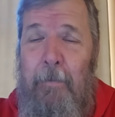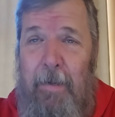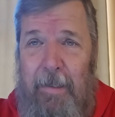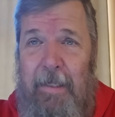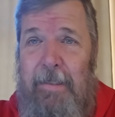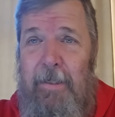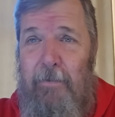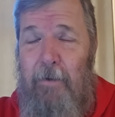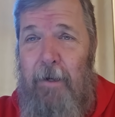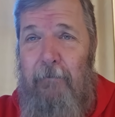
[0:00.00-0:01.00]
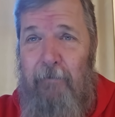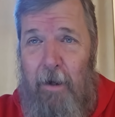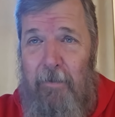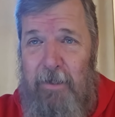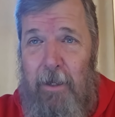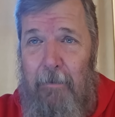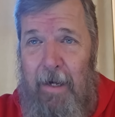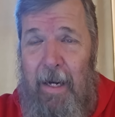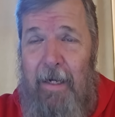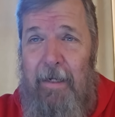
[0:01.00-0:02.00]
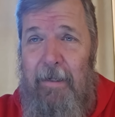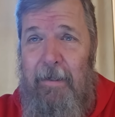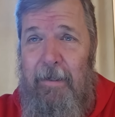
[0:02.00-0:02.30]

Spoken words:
But this is what Farmer's Almanac